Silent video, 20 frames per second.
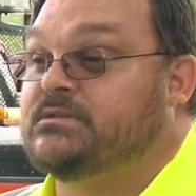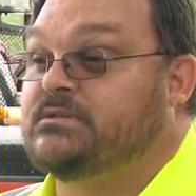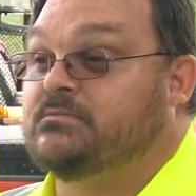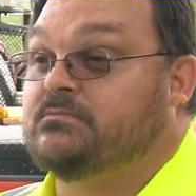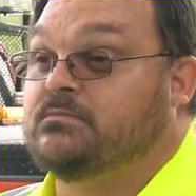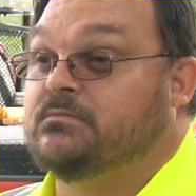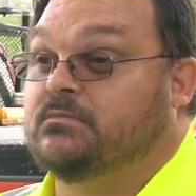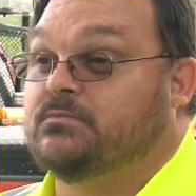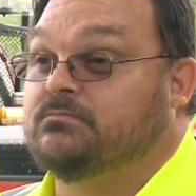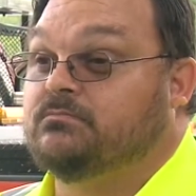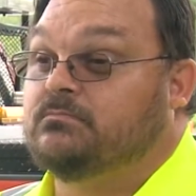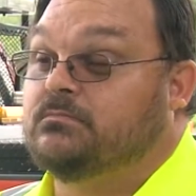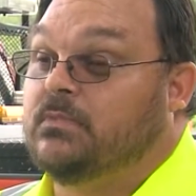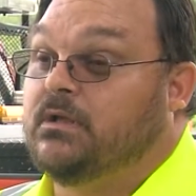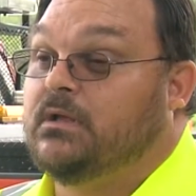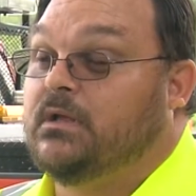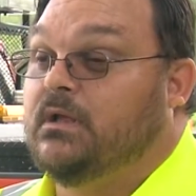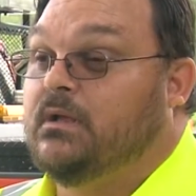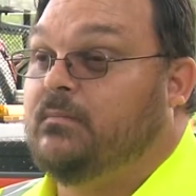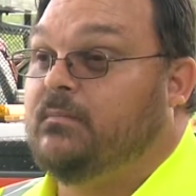and
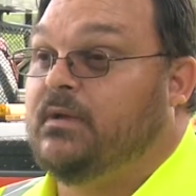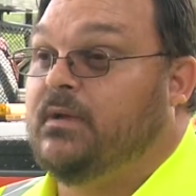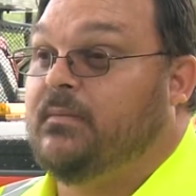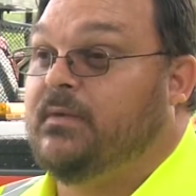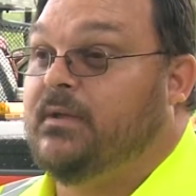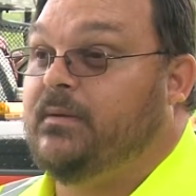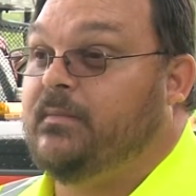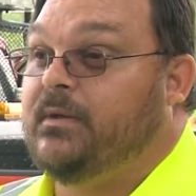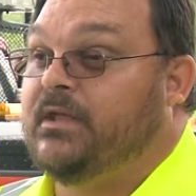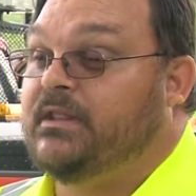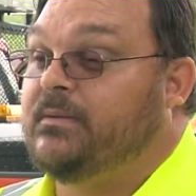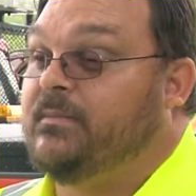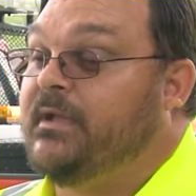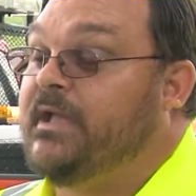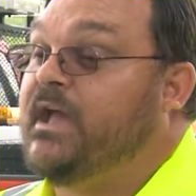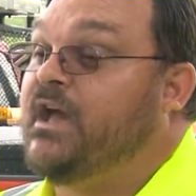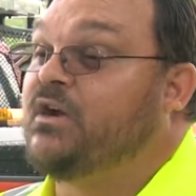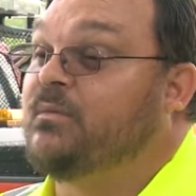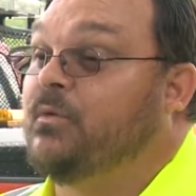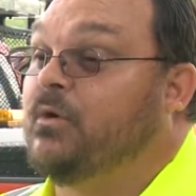maybe make them
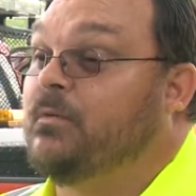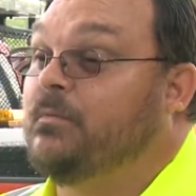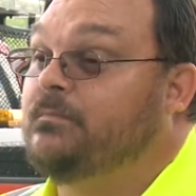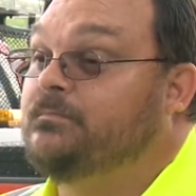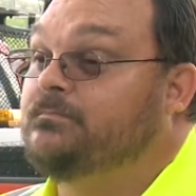accountable.